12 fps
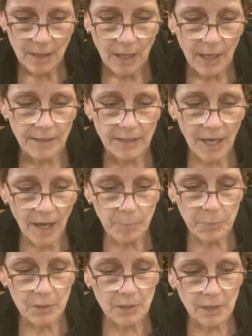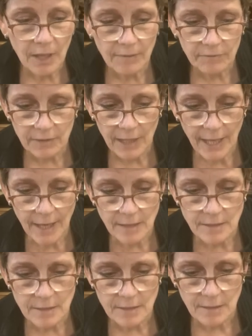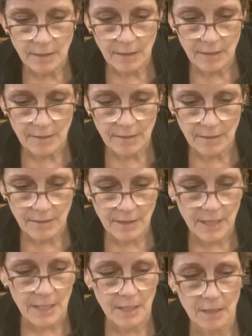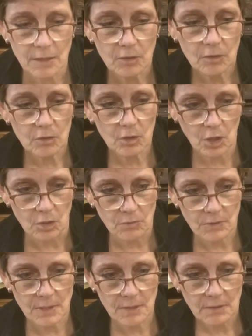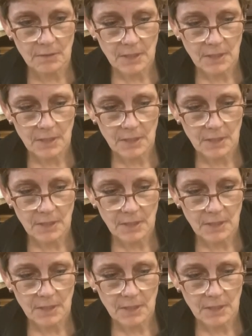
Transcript: a couple of light, thin coats.